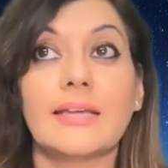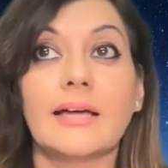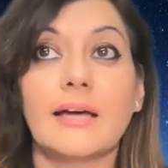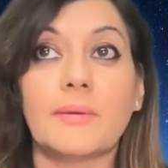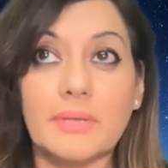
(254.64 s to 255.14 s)

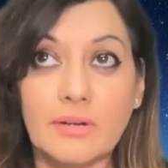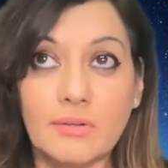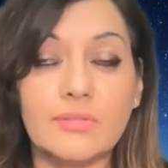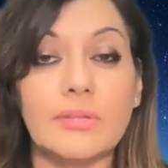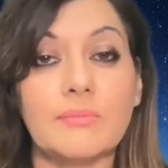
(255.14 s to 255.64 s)
but
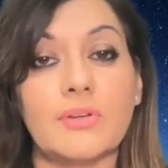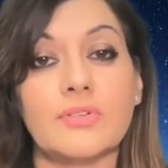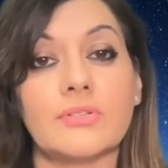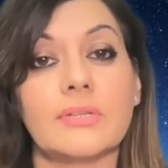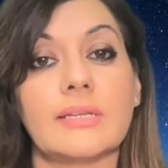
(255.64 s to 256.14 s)
also
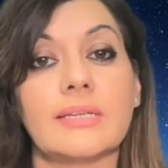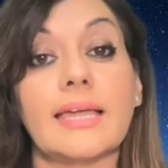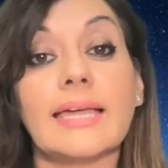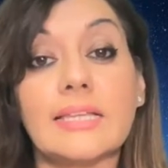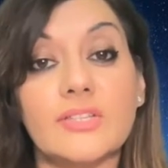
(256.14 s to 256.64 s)
emotionally,
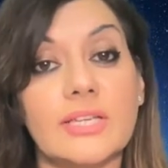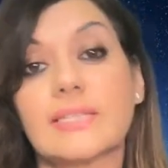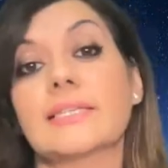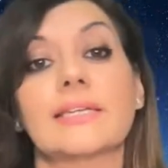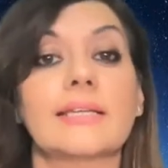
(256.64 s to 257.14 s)

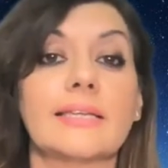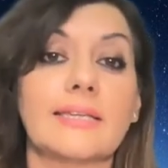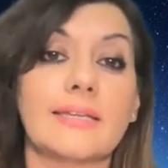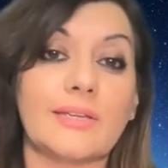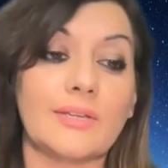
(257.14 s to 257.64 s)

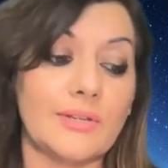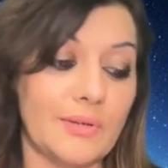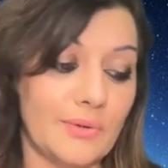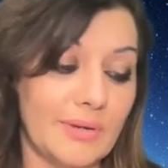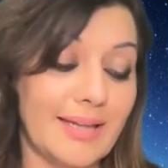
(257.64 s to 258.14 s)
energetically,
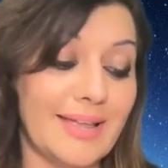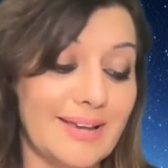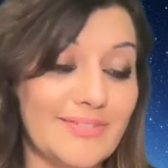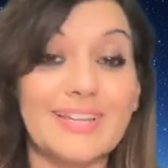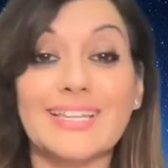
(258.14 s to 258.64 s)

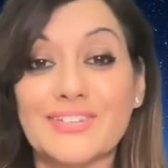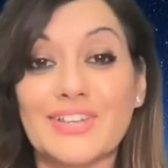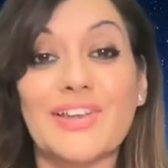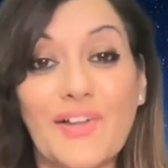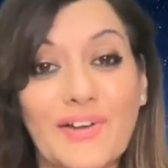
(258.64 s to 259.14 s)
and
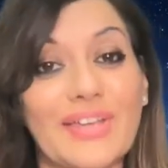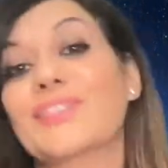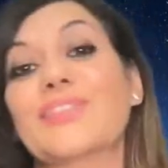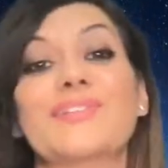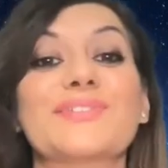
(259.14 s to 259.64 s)
literally
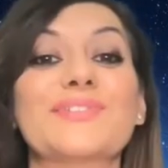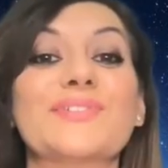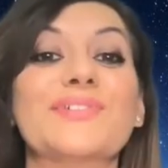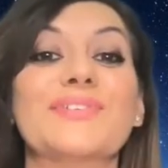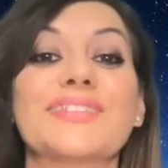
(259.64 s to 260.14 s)
locking those
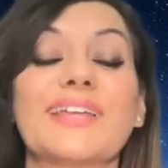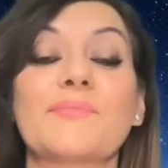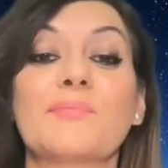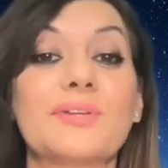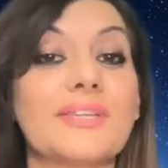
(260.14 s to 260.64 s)
doors
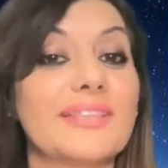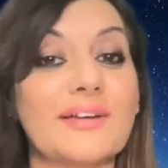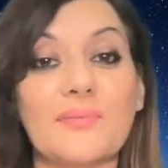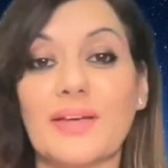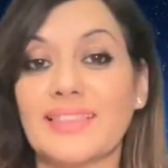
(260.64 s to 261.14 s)
and putting
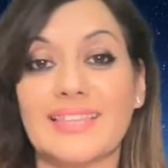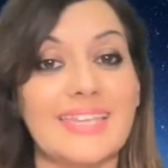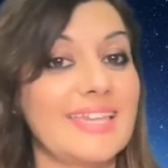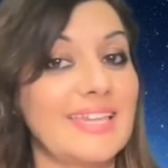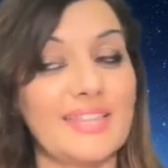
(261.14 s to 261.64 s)
away the
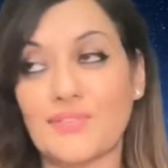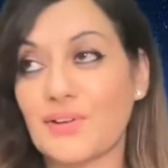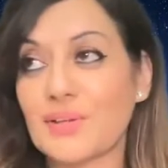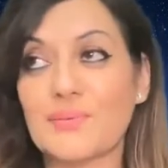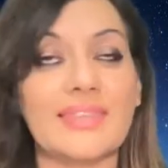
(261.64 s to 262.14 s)
key,
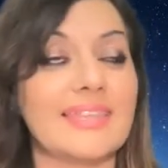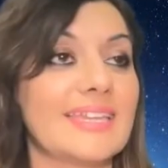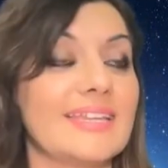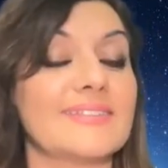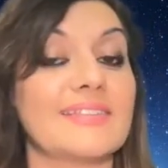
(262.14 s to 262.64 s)
throwing away the
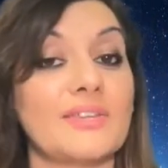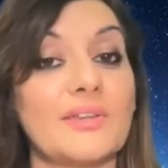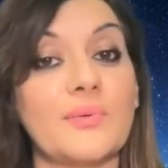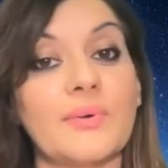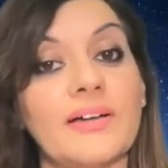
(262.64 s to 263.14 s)
key, and say, you
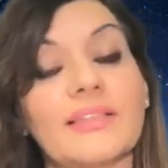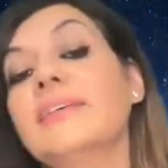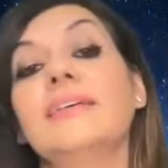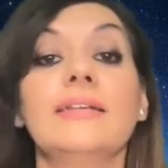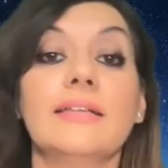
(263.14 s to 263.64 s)
know what,
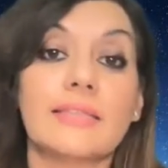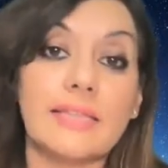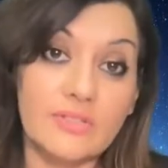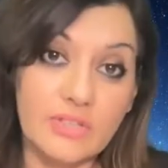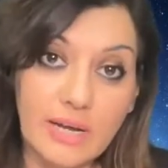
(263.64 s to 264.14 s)

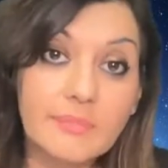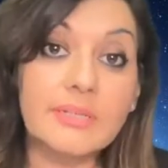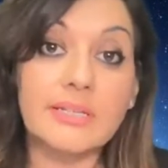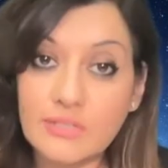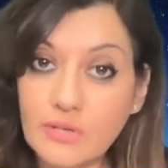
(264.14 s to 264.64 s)
that
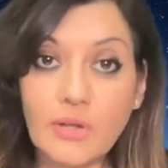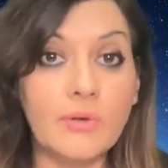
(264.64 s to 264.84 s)
chapter is